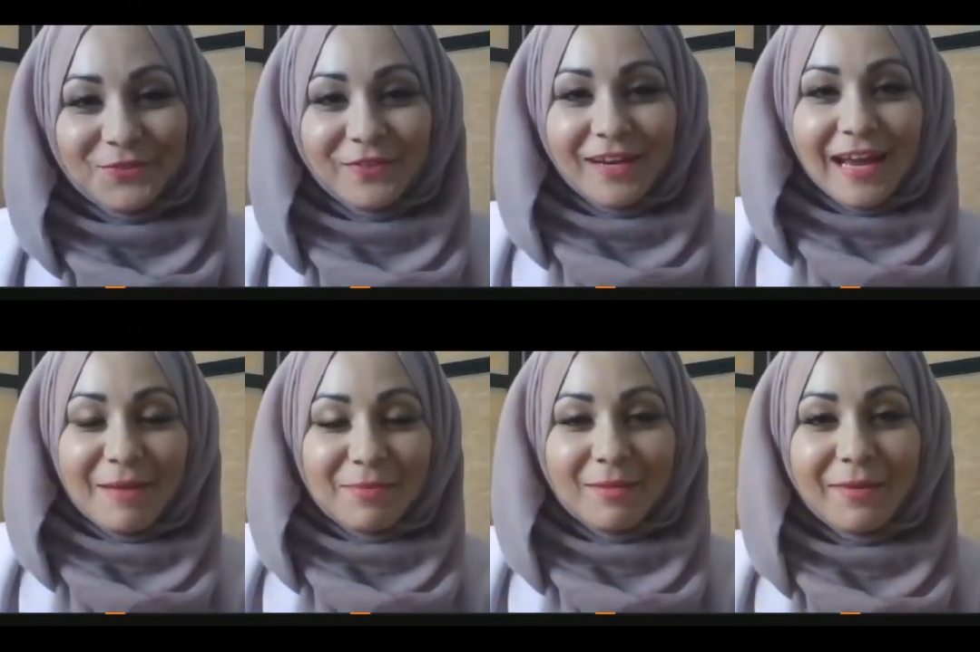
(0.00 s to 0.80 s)
Very
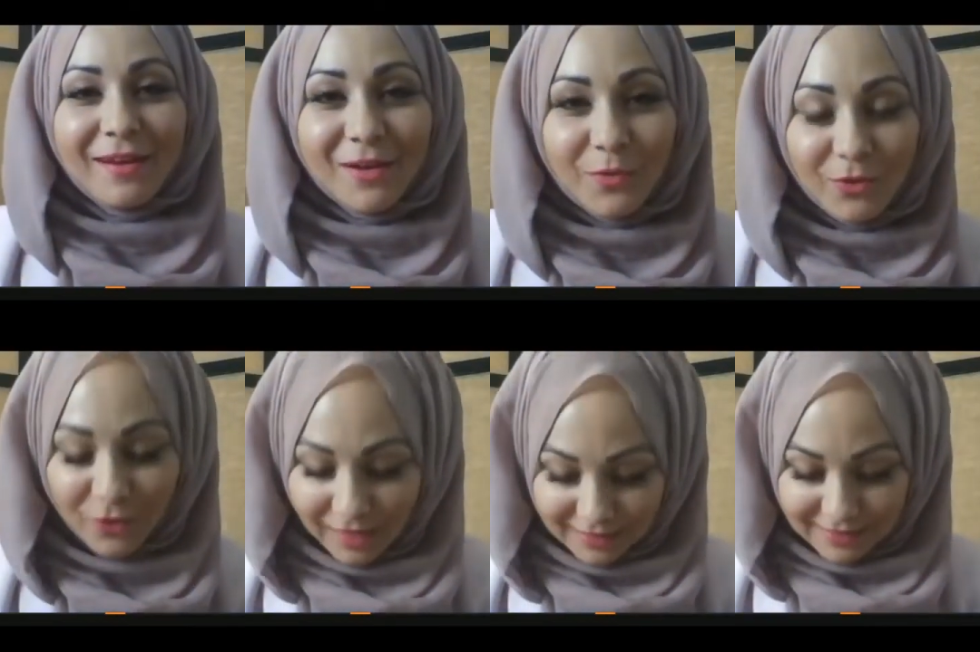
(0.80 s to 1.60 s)
happy to be here with you
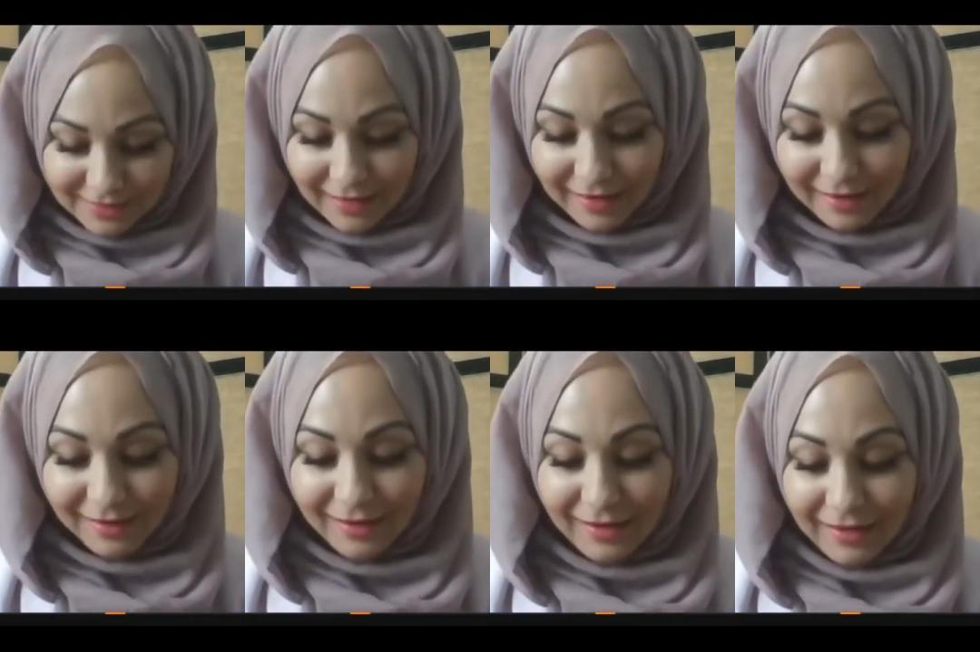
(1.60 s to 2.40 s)
guys today.
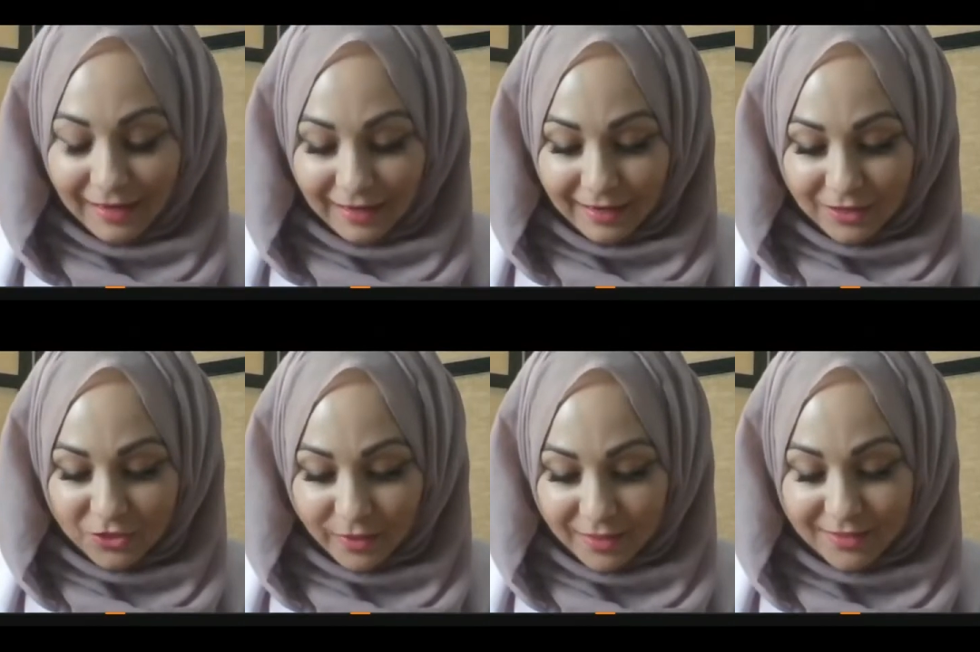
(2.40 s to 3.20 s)
And I
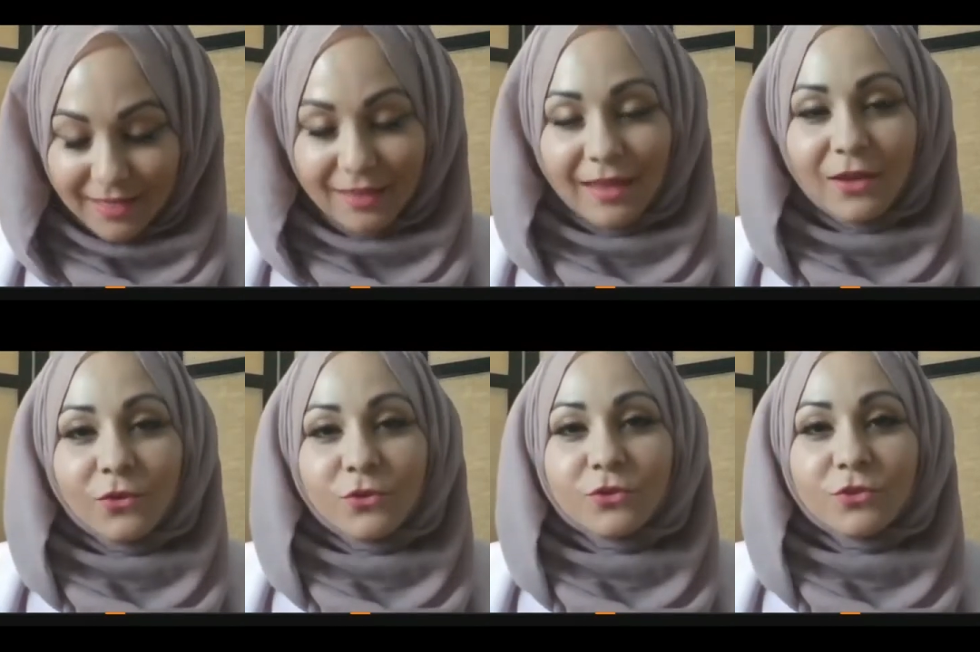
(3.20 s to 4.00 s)
just want to say thank
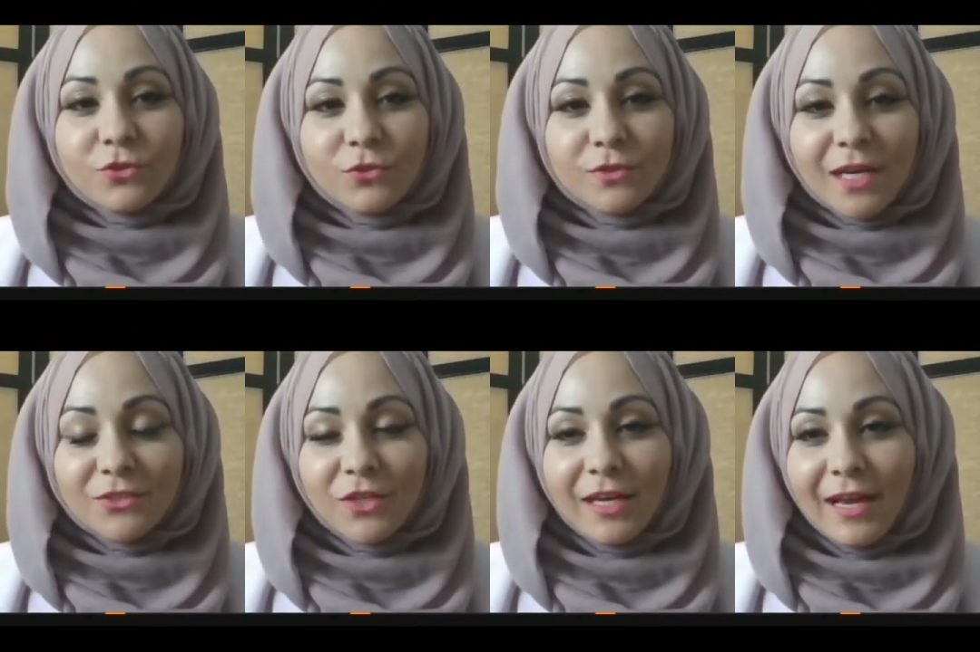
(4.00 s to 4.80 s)
you to
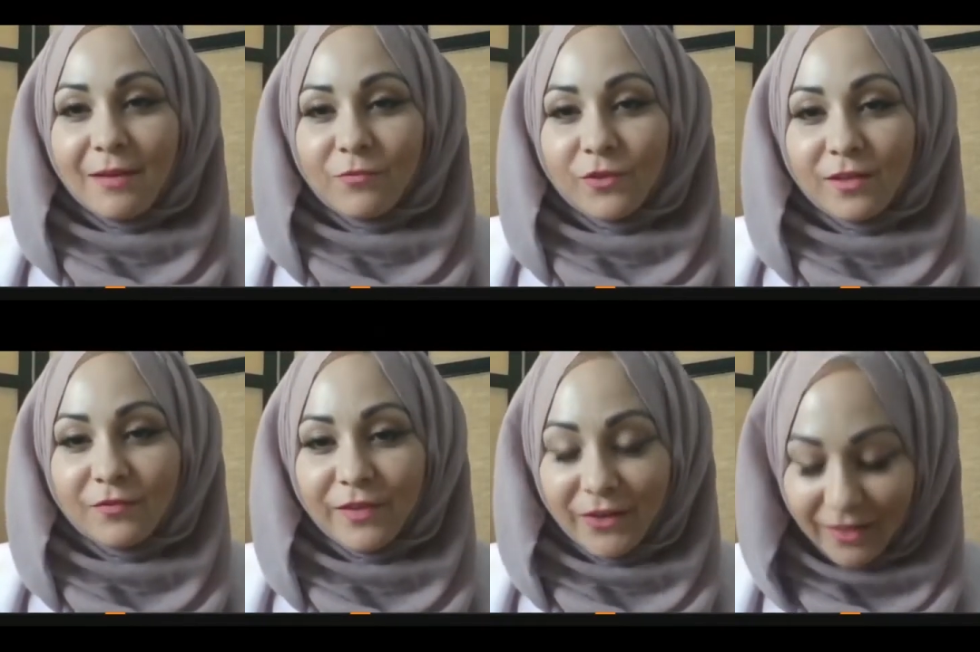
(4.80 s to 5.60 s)
Dr. Ilham for
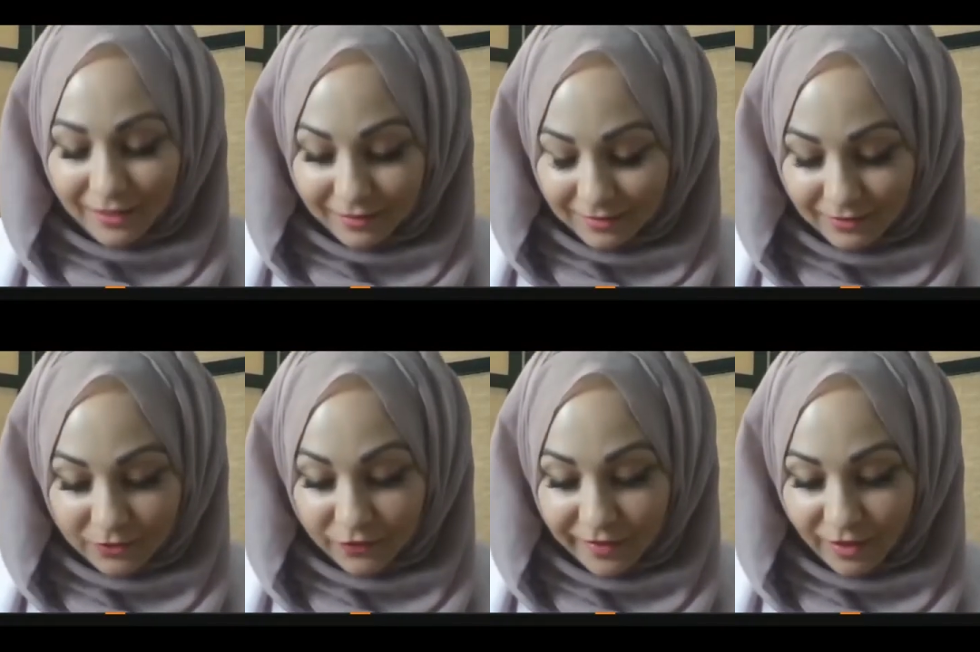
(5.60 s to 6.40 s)
a very
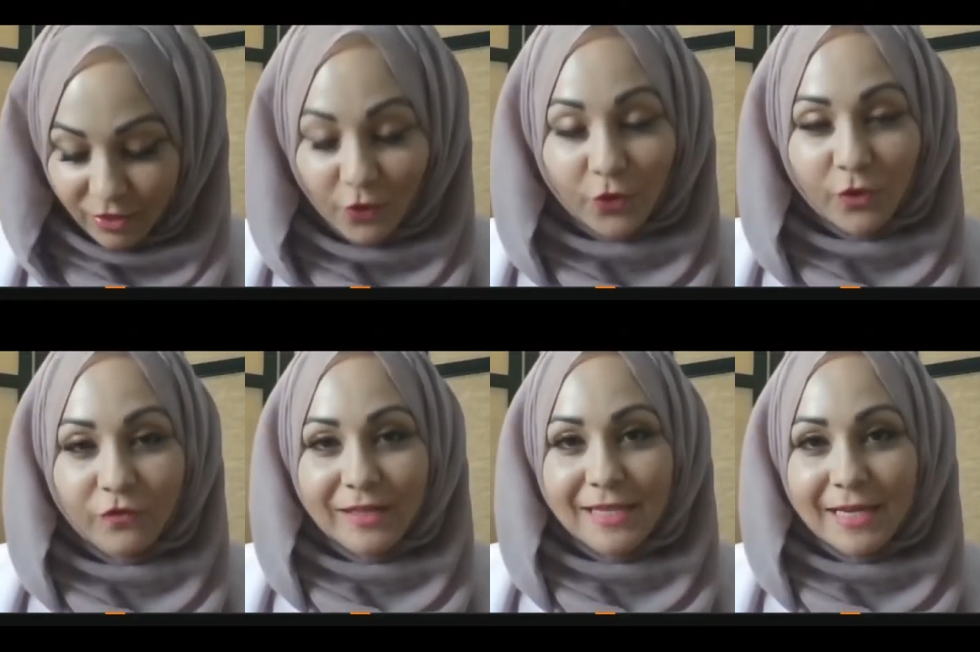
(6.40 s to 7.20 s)
thorough and
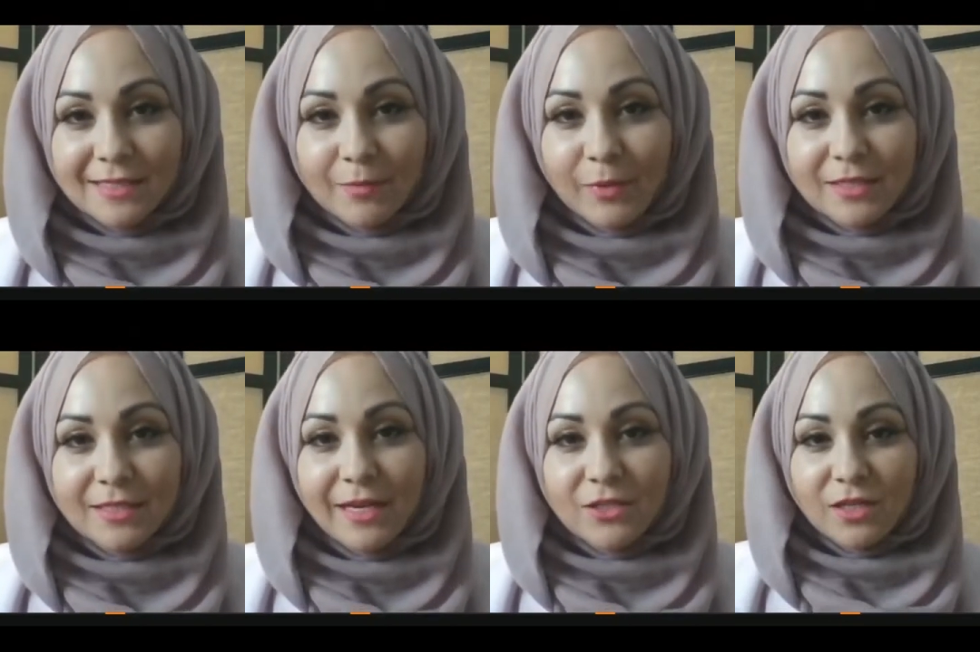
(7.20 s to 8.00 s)
fantastic
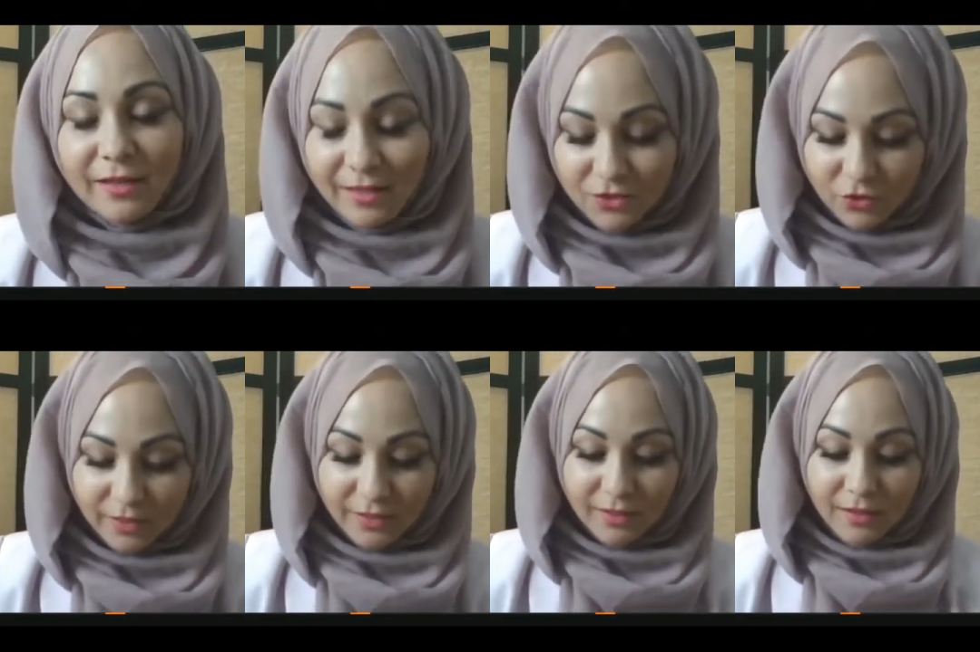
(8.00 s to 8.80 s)
presentation on the
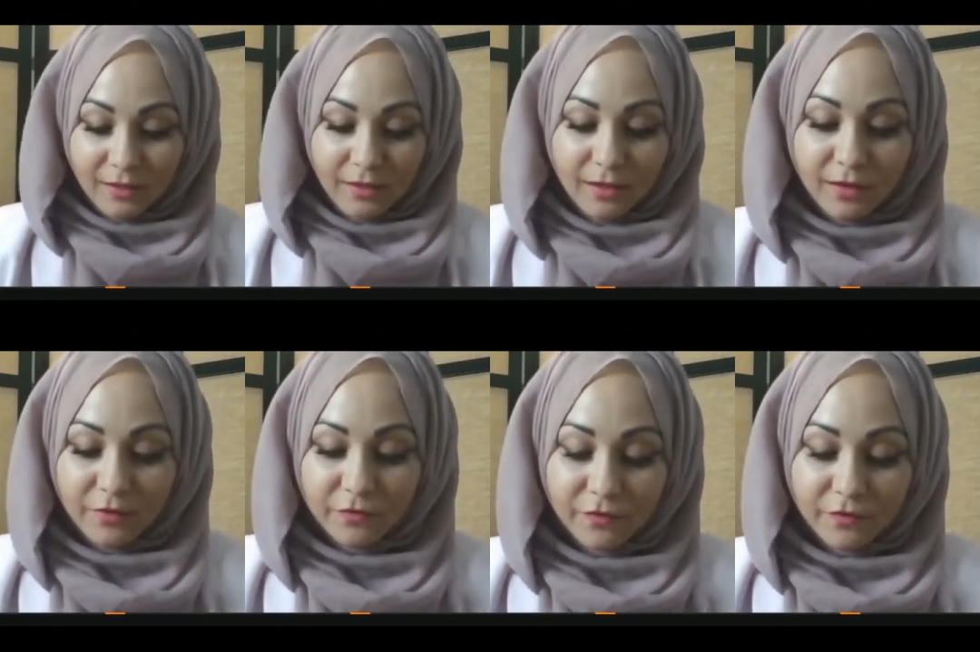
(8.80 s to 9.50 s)
history of